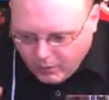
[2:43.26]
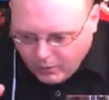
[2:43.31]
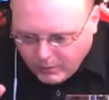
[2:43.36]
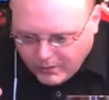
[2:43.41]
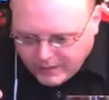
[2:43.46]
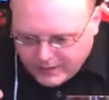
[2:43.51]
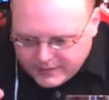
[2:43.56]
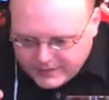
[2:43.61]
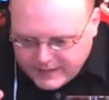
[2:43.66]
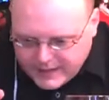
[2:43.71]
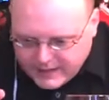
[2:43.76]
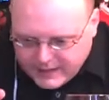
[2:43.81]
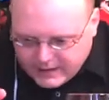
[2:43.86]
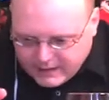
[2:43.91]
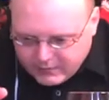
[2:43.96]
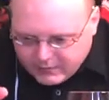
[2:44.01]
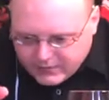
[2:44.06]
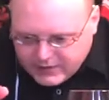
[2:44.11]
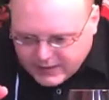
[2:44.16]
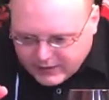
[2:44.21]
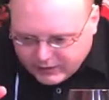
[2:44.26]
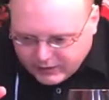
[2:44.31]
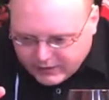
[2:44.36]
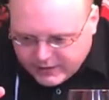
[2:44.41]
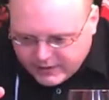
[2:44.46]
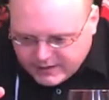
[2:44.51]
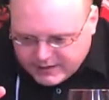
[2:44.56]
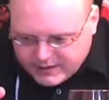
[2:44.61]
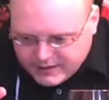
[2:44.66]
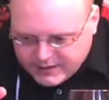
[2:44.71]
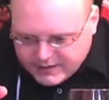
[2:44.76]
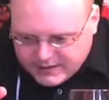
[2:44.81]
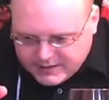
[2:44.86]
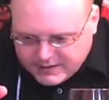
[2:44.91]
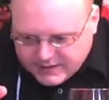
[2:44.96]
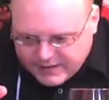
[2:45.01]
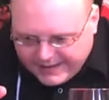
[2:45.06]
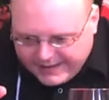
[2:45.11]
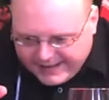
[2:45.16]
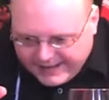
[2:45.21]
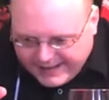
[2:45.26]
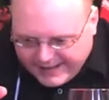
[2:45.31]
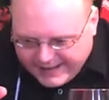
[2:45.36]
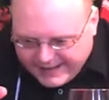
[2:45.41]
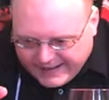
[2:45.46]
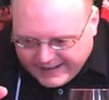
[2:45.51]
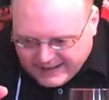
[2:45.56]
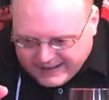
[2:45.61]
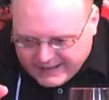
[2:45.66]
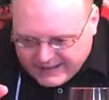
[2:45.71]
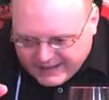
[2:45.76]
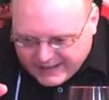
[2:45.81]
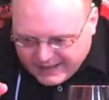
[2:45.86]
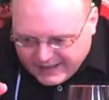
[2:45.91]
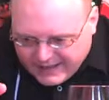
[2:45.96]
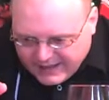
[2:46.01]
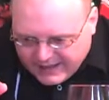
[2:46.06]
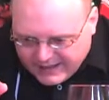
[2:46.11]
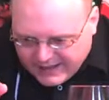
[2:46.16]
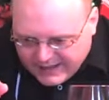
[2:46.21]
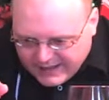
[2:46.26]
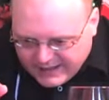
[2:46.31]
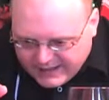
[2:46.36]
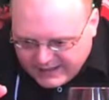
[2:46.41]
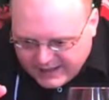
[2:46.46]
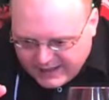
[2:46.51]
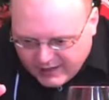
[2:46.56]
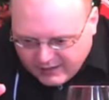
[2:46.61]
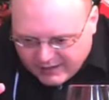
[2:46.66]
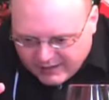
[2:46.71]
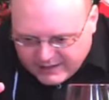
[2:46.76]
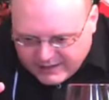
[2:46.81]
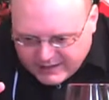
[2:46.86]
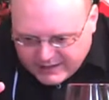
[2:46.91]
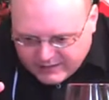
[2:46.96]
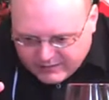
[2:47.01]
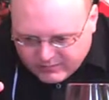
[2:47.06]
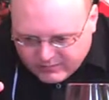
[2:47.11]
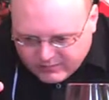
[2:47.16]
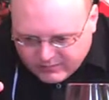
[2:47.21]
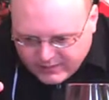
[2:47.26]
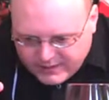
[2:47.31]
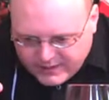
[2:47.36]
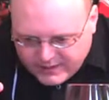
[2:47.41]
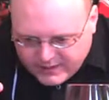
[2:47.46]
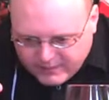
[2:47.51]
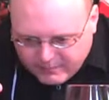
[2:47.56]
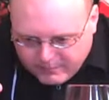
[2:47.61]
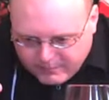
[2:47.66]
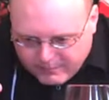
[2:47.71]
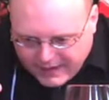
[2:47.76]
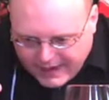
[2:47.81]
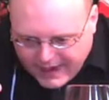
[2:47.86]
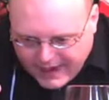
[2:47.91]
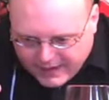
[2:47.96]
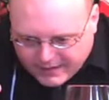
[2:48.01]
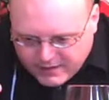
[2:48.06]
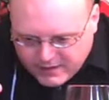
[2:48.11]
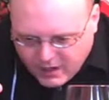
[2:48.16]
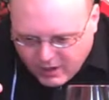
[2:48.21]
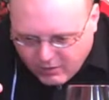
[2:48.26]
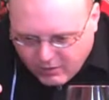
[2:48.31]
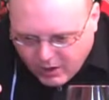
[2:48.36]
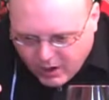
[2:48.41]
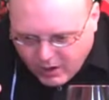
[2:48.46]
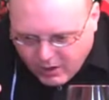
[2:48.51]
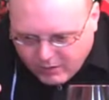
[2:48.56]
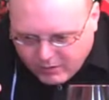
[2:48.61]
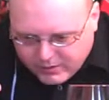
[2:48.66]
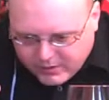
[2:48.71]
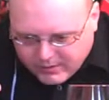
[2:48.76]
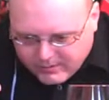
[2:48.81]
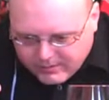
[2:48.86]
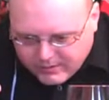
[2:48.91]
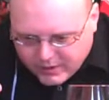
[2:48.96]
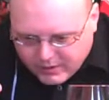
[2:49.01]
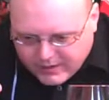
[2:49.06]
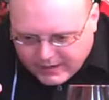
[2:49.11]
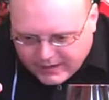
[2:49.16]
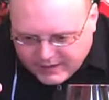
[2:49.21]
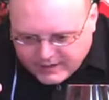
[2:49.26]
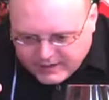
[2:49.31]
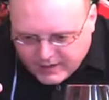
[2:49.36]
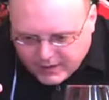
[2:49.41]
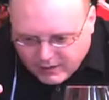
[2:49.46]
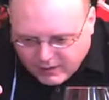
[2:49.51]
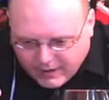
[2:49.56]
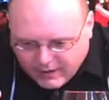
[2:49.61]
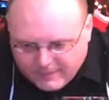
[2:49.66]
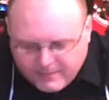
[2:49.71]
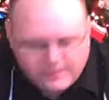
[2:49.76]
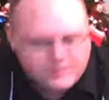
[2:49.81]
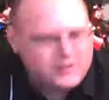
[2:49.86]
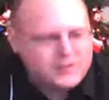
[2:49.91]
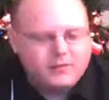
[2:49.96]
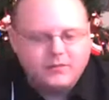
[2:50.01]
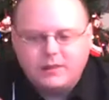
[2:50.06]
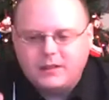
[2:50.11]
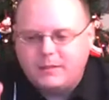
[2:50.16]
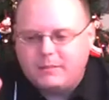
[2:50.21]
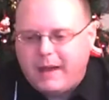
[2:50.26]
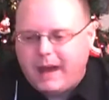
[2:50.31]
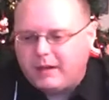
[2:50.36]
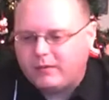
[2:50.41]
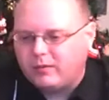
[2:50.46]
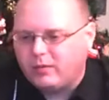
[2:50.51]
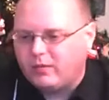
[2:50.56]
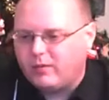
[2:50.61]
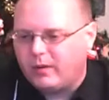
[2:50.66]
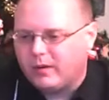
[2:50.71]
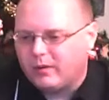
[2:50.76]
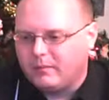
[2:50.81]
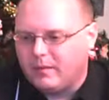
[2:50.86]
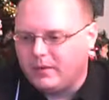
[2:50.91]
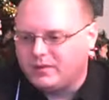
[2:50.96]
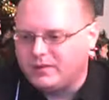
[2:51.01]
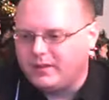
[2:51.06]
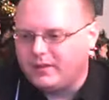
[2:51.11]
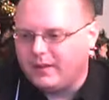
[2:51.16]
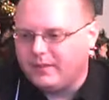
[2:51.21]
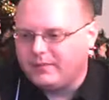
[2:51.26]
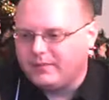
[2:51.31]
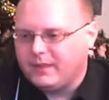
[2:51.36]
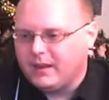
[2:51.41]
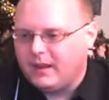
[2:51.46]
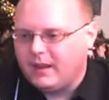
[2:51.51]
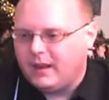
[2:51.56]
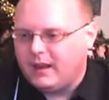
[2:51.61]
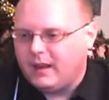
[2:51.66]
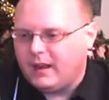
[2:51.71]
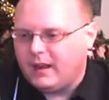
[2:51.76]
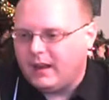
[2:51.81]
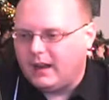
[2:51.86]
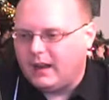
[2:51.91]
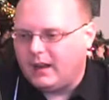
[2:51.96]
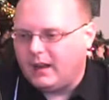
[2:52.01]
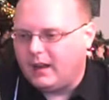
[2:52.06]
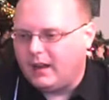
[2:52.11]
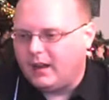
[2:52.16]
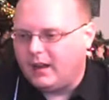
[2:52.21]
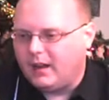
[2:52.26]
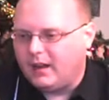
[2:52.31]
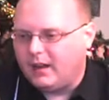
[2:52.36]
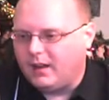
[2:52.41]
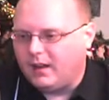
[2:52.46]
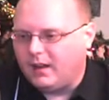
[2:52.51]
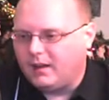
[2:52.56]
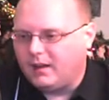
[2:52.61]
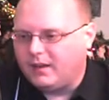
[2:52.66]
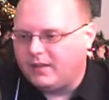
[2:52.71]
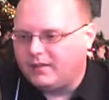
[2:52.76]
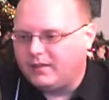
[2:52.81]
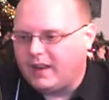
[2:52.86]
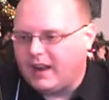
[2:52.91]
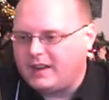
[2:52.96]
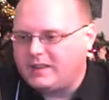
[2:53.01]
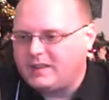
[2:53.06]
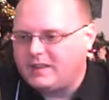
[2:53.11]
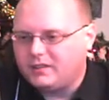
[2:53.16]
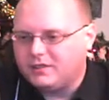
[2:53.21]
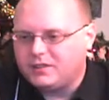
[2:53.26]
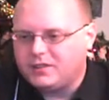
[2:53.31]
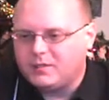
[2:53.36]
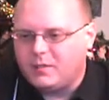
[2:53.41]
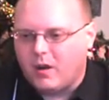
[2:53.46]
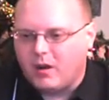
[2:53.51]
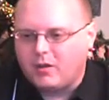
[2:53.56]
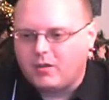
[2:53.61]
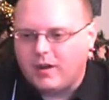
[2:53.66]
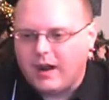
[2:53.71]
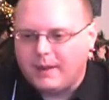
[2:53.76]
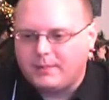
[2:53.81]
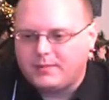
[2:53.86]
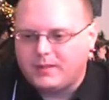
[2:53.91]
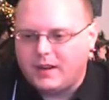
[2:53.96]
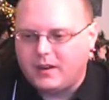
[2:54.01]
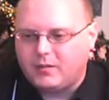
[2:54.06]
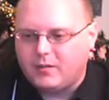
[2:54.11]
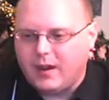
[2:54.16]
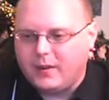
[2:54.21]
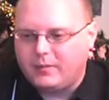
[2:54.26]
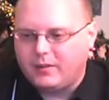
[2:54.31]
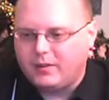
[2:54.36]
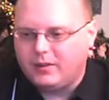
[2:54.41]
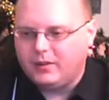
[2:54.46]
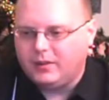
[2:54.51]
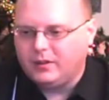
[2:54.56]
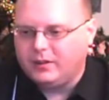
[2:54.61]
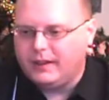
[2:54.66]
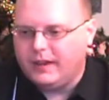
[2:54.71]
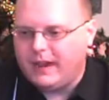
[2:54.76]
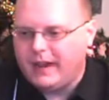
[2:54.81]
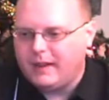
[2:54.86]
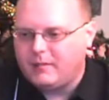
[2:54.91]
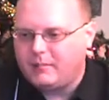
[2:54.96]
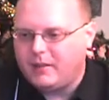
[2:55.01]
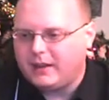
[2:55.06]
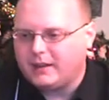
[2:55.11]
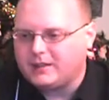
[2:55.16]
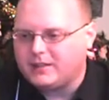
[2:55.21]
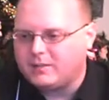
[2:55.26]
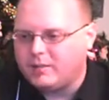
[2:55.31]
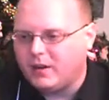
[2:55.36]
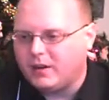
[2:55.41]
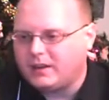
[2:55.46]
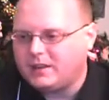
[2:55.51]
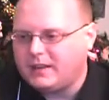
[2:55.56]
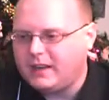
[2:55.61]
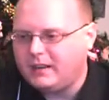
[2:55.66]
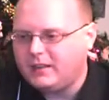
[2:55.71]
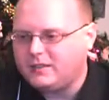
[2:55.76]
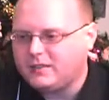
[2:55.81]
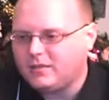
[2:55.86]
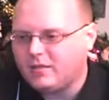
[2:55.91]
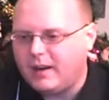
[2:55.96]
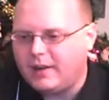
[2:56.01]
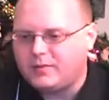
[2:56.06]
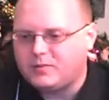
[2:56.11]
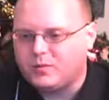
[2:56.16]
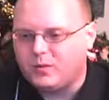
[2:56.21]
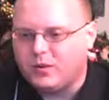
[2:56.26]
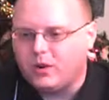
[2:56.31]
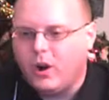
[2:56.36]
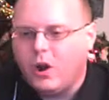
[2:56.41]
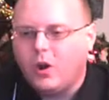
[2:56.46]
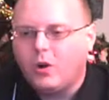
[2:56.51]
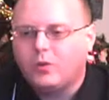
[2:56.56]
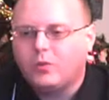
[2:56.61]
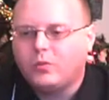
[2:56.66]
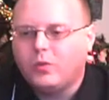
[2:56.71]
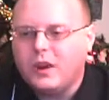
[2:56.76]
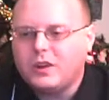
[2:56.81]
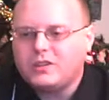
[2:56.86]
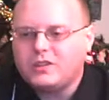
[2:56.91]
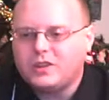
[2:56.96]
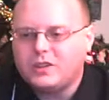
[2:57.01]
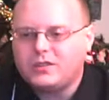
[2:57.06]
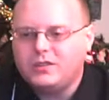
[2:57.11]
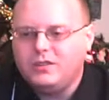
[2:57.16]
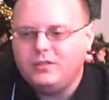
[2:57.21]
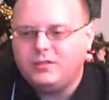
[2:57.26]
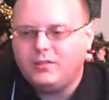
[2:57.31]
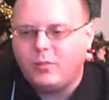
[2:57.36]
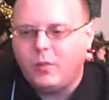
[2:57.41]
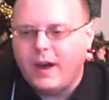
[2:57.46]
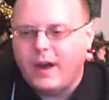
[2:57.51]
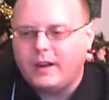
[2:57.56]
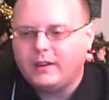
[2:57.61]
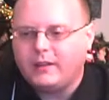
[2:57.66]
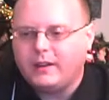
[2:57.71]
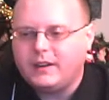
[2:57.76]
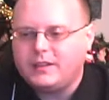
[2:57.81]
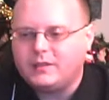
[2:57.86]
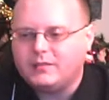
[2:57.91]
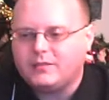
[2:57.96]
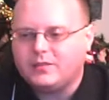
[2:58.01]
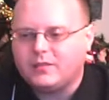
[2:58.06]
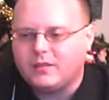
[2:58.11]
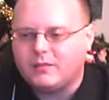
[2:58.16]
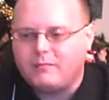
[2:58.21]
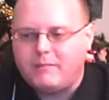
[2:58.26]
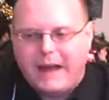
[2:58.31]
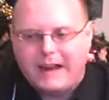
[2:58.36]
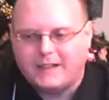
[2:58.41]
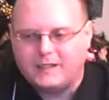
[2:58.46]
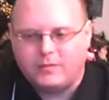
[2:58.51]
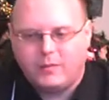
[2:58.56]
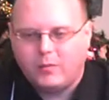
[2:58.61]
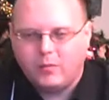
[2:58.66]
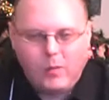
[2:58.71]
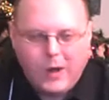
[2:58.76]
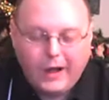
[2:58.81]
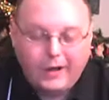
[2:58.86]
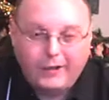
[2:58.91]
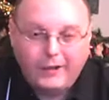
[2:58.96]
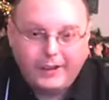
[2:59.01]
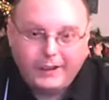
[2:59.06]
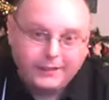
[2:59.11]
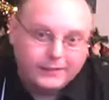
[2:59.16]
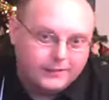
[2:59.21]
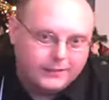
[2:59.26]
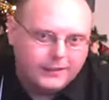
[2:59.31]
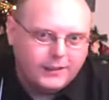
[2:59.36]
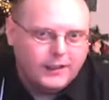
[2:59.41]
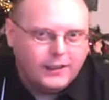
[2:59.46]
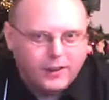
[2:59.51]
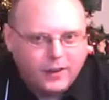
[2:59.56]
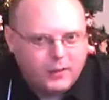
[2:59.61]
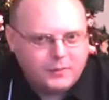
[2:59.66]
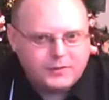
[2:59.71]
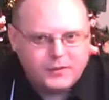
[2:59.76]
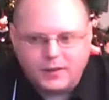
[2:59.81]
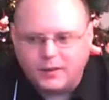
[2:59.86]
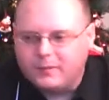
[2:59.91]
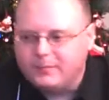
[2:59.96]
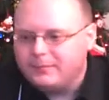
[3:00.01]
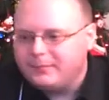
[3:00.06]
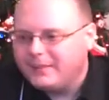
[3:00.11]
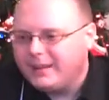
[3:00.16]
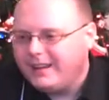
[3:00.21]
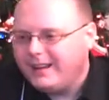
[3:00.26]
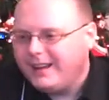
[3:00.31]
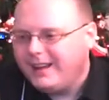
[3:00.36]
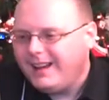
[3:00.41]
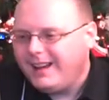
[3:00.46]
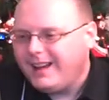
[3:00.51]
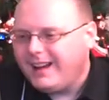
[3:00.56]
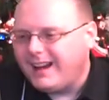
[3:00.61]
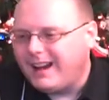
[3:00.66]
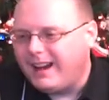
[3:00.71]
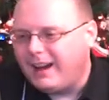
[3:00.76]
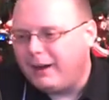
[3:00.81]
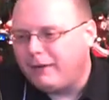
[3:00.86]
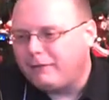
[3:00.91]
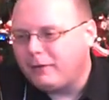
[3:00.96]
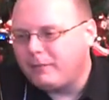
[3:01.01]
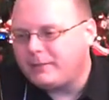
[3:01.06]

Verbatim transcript: we're going to take, take a look at this and you know, I didn't read the back. No oak. Okay, so um, I'm just going to read the back real quick, or most of it. Uh, the vines yield small crops and ripen early. Hand-picked, and small containers of grapes were rushed to the winery to ensure maximum quality. Hope so. Uh,